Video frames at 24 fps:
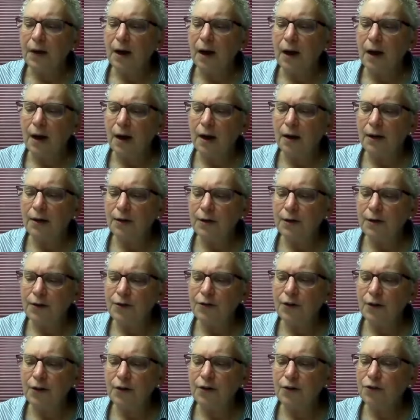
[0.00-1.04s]
God
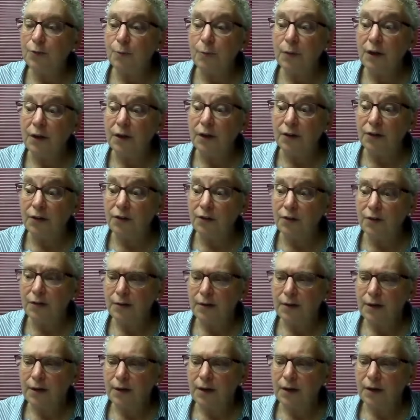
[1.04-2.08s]
is in its midst.
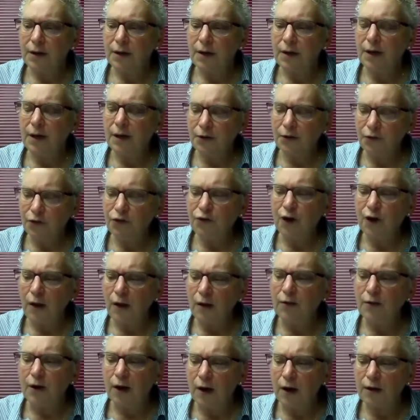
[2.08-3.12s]
It
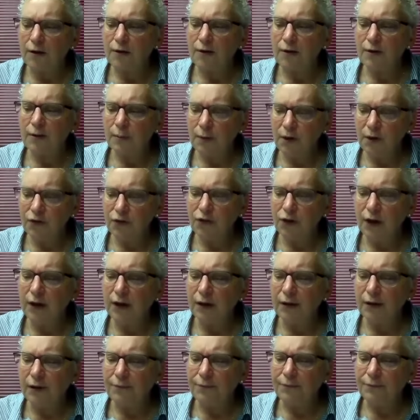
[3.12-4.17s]
shall not be
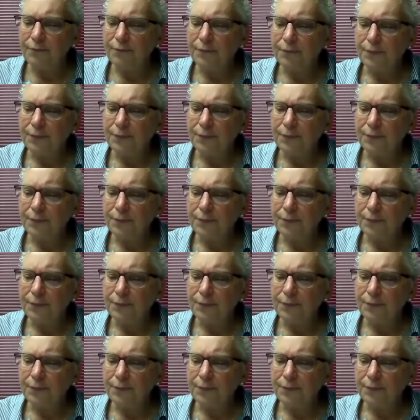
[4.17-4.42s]
shaken.